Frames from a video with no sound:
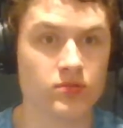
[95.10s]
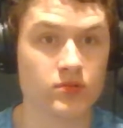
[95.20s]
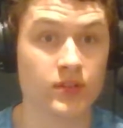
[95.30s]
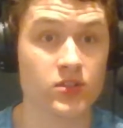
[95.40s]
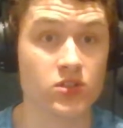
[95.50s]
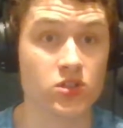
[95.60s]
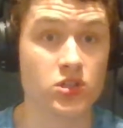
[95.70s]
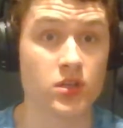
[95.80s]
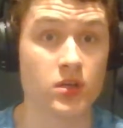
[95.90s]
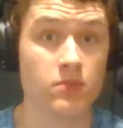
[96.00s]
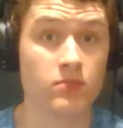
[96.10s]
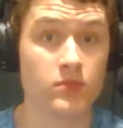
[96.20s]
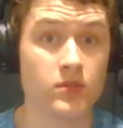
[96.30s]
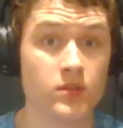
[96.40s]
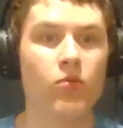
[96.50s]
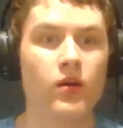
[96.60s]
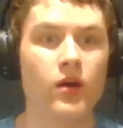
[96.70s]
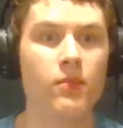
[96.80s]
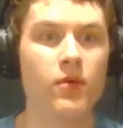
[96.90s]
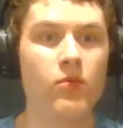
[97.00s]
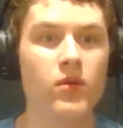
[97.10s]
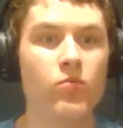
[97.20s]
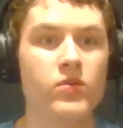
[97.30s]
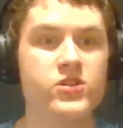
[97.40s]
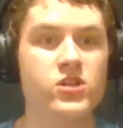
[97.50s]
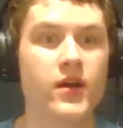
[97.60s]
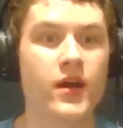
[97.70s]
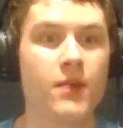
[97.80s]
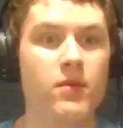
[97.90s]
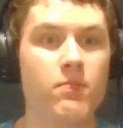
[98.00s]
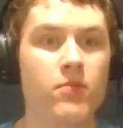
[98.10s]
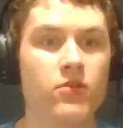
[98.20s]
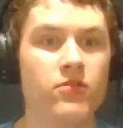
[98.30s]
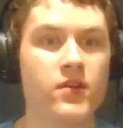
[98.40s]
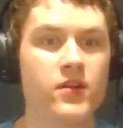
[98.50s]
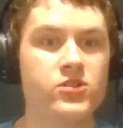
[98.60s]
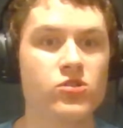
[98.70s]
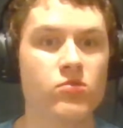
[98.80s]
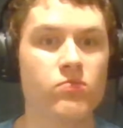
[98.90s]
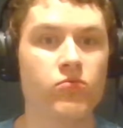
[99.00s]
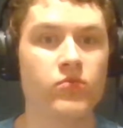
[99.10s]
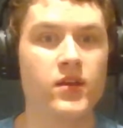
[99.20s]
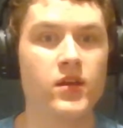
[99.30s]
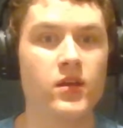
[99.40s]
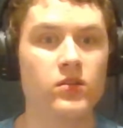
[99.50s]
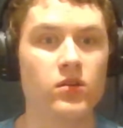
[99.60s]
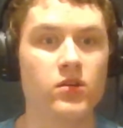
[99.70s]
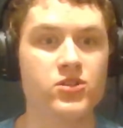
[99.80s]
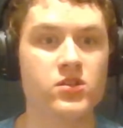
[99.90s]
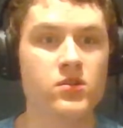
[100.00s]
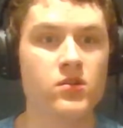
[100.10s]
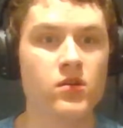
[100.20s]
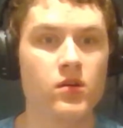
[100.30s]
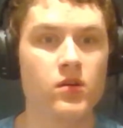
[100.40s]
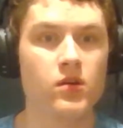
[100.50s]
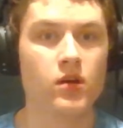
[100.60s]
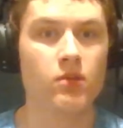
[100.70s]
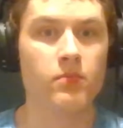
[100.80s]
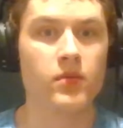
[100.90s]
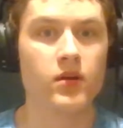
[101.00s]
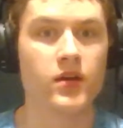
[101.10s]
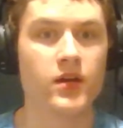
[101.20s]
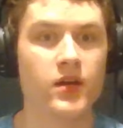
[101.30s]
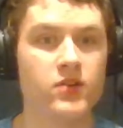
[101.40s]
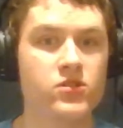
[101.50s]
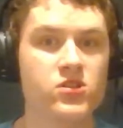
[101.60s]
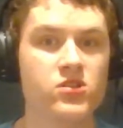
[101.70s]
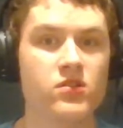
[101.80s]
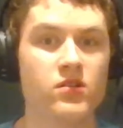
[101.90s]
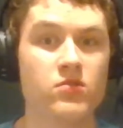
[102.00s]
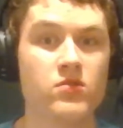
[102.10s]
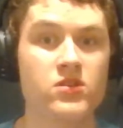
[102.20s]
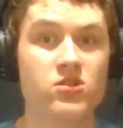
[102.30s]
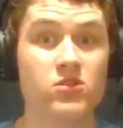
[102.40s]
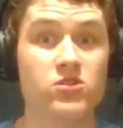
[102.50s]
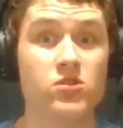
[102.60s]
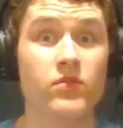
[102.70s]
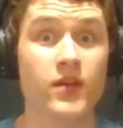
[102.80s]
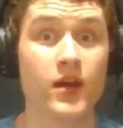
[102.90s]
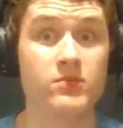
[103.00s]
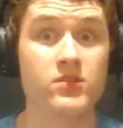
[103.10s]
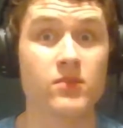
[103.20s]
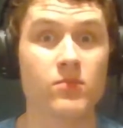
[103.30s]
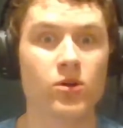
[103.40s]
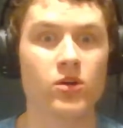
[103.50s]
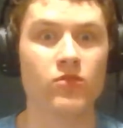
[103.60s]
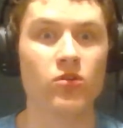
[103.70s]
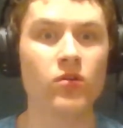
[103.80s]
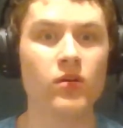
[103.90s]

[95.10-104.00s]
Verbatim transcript: That's a shame. How about we wish a happy birthday to Brie Larson, American actress uh, who is also Captain Marvel.